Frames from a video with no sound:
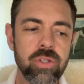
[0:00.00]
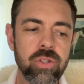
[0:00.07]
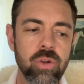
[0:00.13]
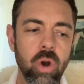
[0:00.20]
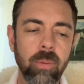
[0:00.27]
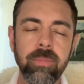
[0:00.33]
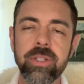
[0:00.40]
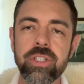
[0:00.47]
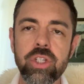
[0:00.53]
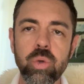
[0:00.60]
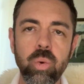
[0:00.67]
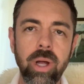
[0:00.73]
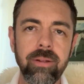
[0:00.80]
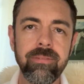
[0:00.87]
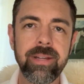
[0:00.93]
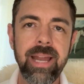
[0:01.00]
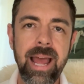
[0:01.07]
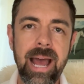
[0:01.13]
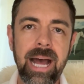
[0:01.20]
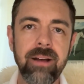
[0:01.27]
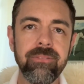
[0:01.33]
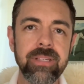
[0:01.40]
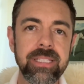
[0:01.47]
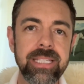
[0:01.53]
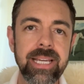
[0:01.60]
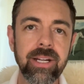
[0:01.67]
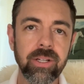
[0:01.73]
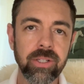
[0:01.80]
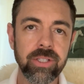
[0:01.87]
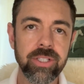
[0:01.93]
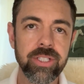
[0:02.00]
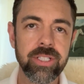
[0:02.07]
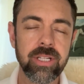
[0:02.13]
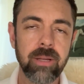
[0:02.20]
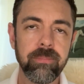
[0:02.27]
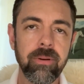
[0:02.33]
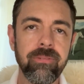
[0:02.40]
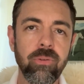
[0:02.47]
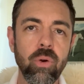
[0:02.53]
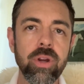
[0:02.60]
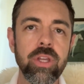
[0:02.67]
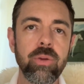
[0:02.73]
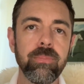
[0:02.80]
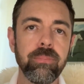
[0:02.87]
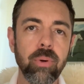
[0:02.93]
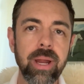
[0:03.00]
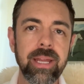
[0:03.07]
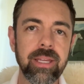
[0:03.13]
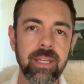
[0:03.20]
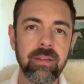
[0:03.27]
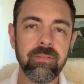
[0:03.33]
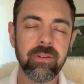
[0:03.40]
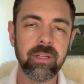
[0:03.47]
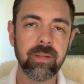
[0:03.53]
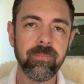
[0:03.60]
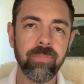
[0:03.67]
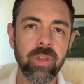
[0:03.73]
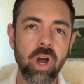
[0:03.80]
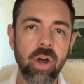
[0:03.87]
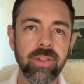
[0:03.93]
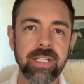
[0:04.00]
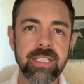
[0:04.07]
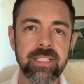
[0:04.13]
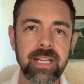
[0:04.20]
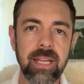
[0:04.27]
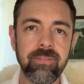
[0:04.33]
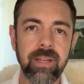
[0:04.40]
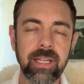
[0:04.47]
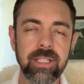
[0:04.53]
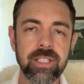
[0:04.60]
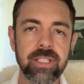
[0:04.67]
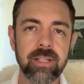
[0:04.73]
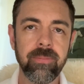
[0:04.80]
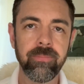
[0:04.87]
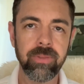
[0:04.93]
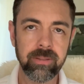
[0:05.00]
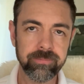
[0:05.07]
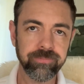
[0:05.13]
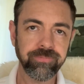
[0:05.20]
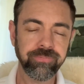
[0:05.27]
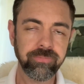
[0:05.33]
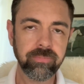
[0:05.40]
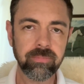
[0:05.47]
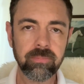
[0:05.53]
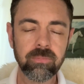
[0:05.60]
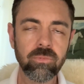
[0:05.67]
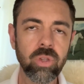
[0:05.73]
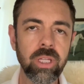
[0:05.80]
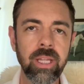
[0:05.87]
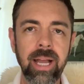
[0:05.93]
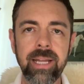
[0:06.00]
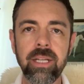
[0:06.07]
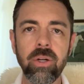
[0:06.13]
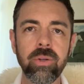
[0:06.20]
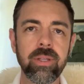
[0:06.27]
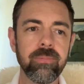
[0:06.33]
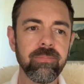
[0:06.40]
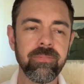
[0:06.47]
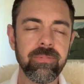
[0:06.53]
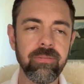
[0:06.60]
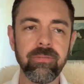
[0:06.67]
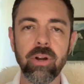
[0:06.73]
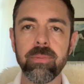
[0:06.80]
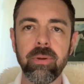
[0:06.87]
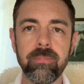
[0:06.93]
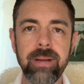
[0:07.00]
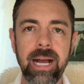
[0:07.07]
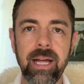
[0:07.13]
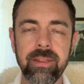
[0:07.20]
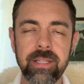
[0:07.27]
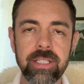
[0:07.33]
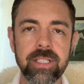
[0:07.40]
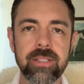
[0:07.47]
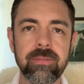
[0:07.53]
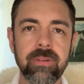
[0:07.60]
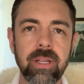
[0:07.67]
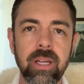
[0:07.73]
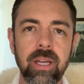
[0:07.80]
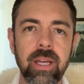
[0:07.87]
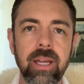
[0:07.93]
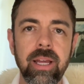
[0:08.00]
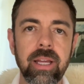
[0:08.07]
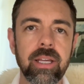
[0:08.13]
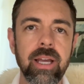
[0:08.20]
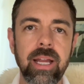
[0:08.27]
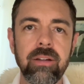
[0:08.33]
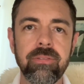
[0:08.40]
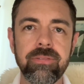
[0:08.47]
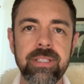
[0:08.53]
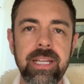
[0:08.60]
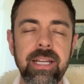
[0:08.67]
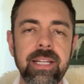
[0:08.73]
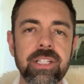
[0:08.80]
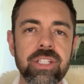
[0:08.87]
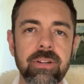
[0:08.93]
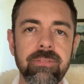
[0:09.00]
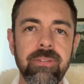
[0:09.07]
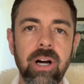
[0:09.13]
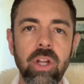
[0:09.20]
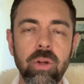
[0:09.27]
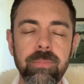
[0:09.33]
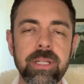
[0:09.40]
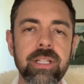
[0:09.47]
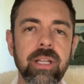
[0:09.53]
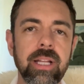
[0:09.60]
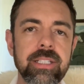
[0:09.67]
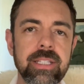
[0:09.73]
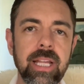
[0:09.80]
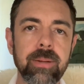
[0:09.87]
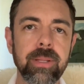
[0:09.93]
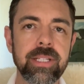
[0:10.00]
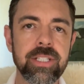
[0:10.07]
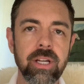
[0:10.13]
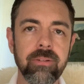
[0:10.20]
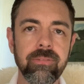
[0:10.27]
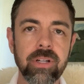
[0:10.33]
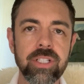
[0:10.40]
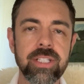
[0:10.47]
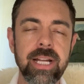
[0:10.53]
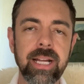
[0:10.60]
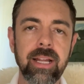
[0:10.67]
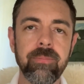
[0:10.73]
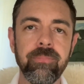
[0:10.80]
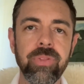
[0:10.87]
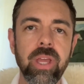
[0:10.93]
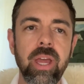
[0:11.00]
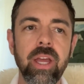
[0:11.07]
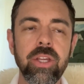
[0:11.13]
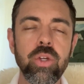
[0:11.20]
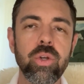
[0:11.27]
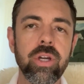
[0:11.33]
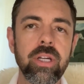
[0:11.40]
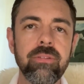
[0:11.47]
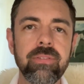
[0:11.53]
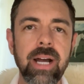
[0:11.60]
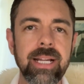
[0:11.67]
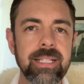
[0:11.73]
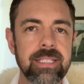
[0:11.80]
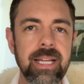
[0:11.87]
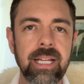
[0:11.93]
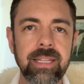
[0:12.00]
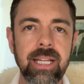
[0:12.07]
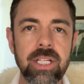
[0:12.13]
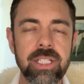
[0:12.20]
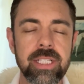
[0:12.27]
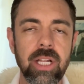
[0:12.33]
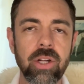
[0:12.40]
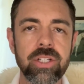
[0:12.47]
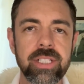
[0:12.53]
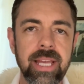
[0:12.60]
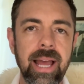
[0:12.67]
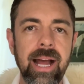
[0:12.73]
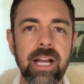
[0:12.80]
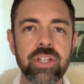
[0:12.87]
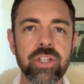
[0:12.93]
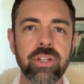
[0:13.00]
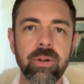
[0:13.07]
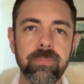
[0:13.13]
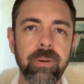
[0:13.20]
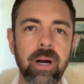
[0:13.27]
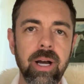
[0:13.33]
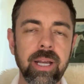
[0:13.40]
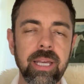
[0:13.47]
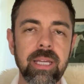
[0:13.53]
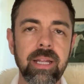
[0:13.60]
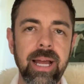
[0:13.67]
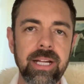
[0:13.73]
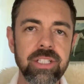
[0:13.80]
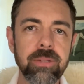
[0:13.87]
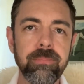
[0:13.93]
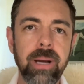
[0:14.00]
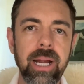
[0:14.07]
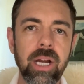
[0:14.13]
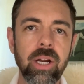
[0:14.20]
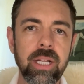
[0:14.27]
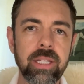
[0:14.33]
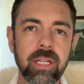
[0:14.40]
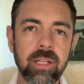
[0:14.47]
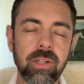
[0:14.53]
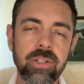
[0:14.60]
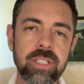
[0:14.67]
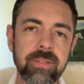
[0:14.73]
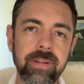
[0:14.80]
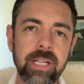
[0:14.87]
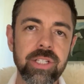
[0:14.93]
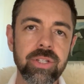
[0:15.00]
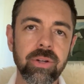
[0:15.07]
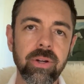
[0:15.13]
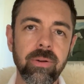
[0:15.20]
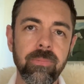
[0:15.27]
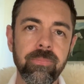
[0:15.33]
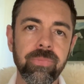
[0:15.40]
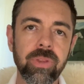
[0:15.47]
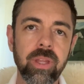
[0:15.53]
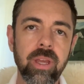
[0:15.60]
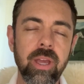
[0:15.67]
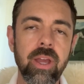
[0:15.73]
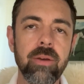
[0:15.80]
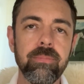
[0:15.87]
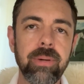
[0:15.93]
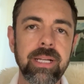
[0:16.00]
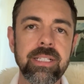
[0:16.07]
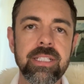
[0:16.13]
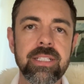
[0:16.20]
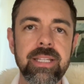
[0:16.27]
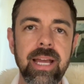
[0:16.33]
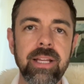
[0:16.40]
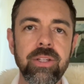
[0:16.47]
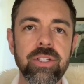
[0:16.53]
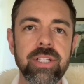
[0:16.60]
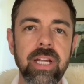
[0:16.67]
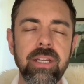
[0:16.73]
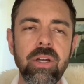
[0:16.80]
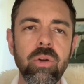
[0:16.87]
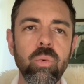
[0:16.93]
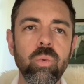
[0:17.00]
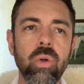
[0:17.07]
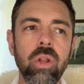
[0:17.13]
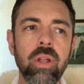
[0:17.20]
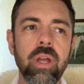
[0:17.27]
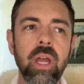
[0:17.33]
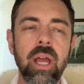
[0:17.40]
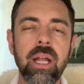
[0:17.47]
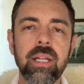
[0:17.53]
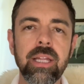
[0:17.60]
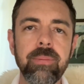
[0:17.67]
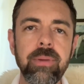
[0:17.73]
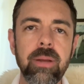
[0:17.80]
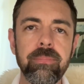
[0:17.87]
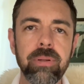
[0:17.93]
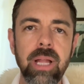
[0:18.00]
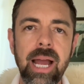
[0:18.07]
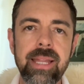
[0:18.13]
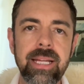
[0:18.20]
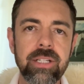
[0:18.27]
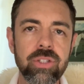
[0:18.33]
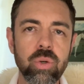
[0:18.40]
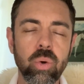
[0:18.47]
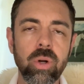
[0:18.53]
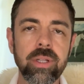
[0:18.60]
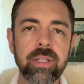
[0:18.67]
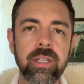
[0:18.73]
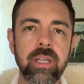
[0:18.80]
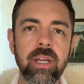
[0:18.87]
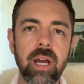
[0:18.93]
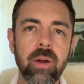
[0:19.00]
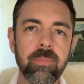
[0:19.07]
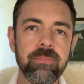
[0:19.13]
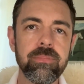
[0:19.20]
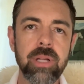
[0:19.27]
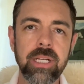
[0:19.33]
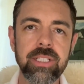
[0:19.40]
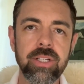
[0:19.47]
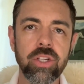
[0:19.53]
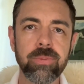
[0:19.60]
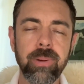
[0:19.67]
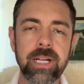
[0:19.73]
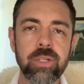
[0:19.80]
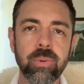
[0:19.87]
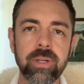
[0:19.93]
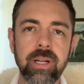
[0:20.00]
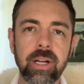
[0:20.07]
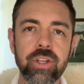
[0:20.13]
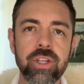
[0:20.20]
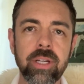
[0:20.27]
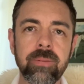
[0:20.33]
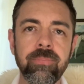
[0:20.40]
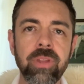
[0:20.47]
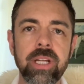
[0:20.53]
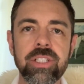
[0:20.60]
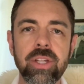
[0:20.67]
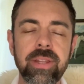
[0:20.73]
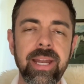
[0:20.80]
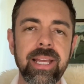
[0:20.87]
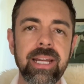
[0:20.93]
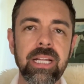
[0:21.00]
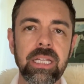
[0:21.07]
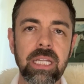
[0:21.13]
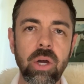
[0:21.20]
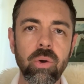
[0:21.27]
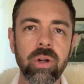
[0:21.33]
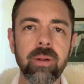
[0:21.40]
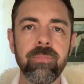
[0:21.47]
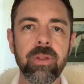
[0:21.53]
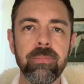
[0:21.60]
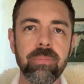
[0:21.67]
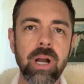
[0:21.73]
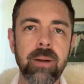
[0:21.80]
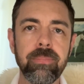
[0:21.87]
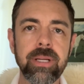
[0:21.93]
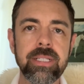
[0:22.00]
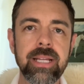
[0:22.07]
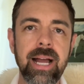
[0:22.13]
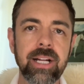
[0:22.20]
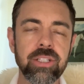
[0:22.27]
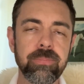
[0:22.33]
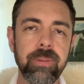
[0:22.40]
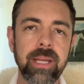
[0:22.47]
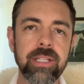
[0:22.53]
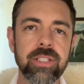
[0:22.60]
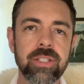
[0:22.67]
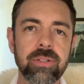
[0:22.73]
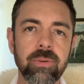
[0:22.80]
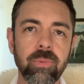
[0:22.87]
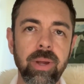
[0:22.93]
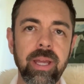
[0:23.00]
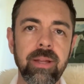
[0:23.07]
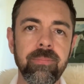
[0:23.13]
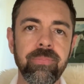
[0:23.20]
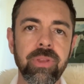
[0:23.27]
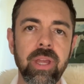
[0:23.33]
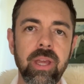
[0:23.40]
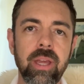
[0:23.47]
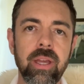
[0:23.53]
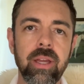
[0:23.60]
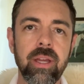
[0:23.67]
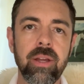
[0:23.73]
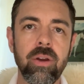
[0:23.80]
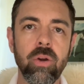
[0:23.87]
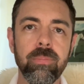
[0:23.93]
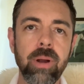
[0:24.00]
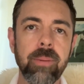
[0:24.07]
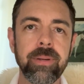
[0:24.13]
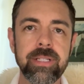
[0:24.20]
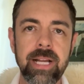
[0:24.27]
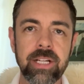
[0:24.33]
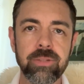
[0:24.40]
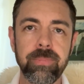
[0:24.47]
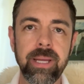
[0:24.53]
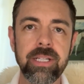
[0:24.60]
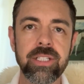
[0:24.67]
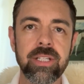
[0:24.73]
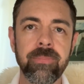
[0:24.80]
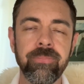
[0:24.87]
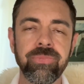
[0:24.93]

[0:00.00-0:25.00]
almost 12 and a half years before you break even on the savings. I know verbal math is kind of tedious to follow, but let's think about this for a second. You could have gotten $10,000 cash in your pocket as a buyer at the close of escrow. But instead you said, no, well, let me apply that toward a sales price reduction so that I get a lower property tax base rate, or property tax base,